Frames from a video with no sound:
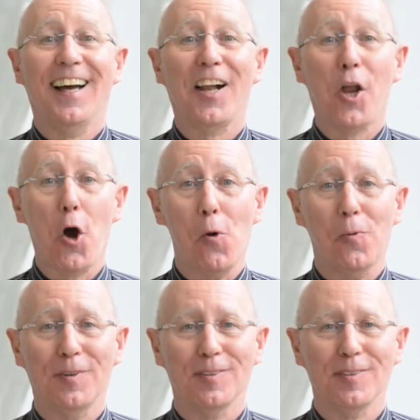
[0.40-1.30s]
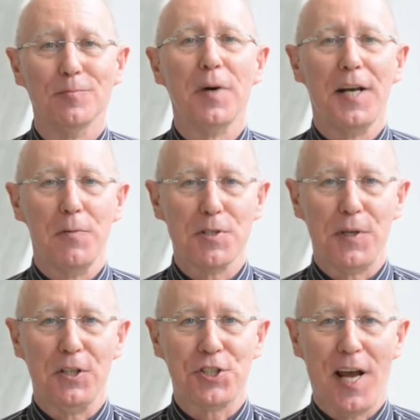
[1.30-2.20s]
Hello, my name is
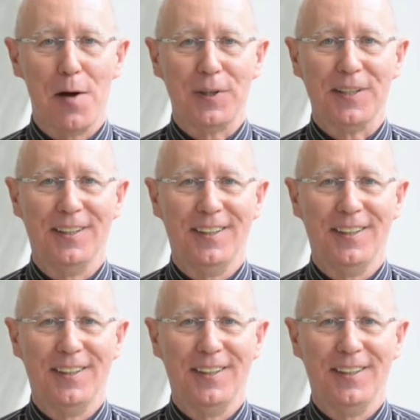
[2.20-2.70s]
Peter Chapek,